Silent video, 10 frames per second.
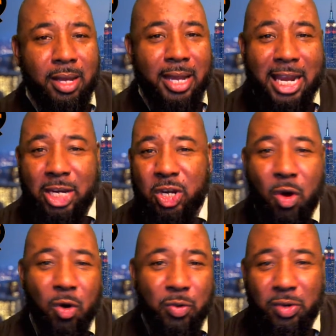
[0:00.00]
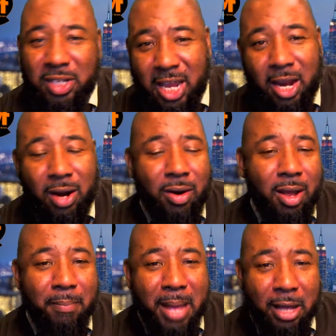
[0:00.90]
he don't care
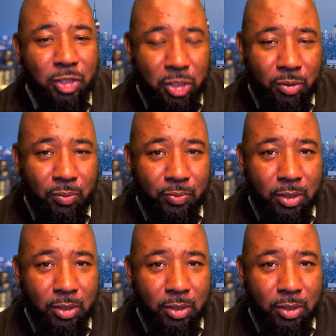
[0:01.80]
about you.